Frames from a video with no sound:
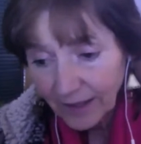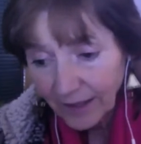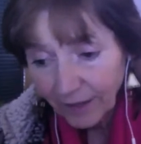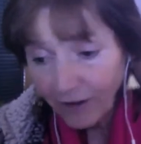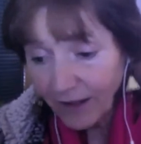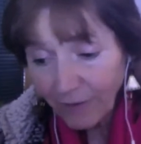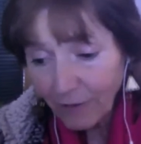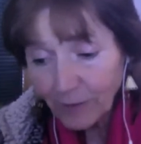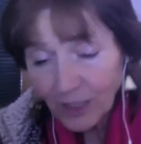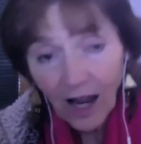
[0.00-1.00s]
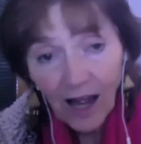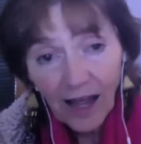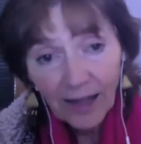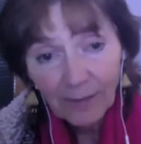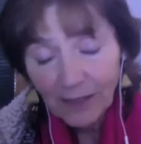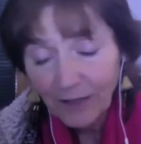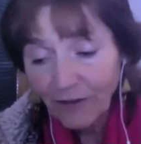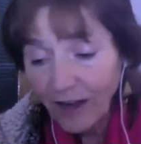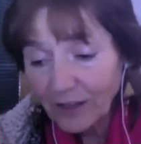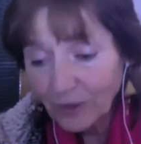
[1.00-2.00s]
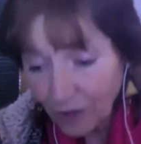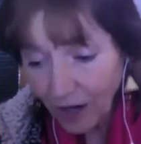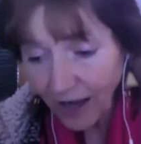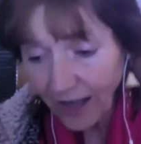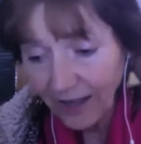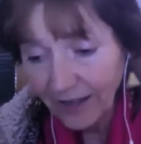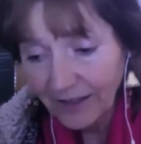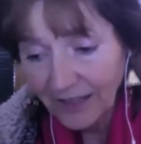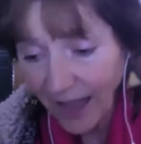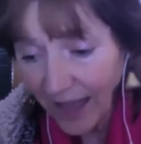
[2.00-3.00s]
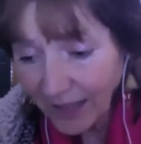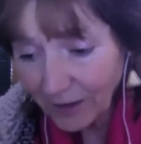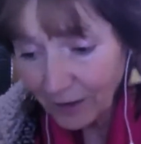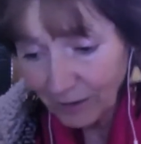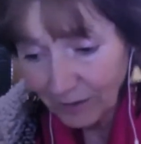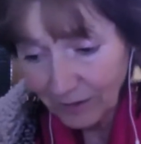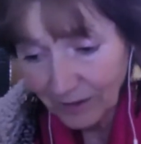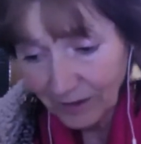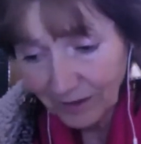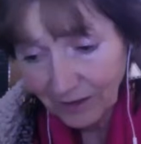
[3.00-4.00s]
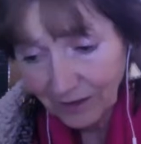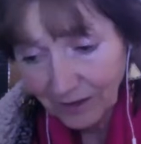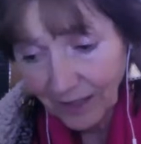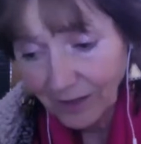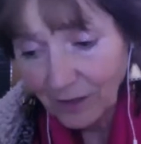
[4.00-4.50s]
If I give them time and if I try to hang loose and to